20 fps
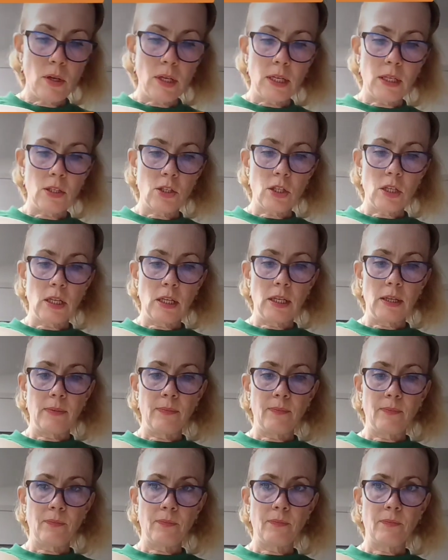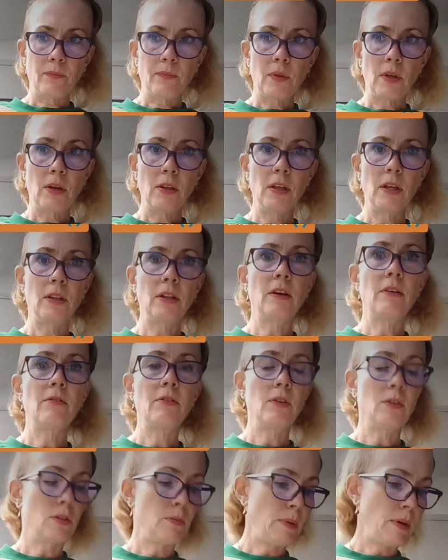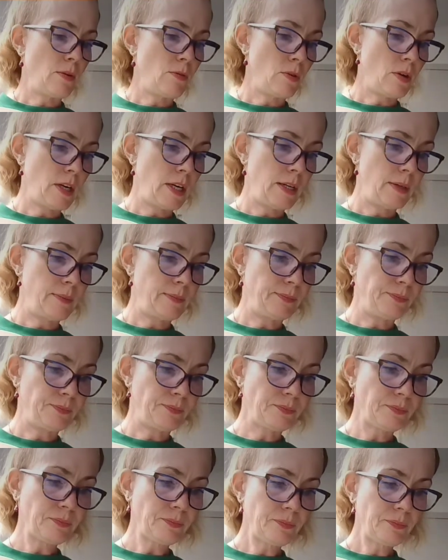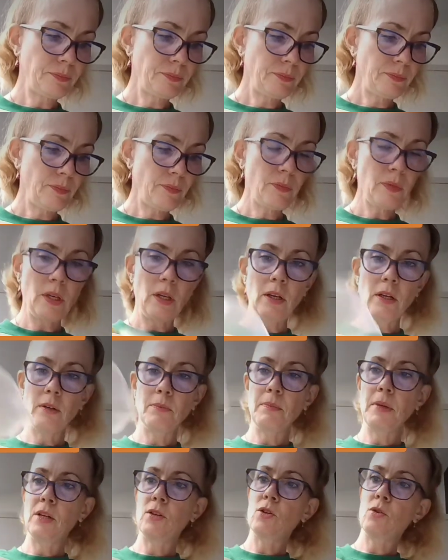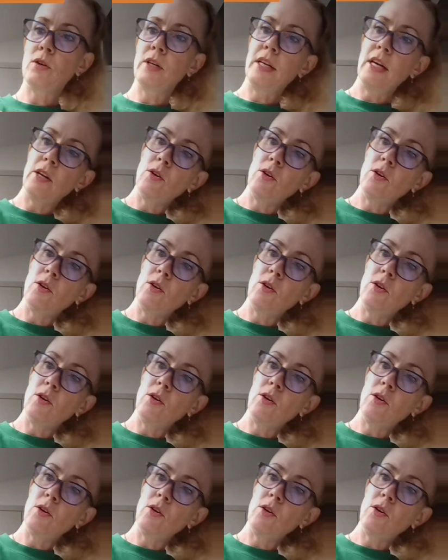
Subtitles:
actually. I think that feels about right. I'll make sure I get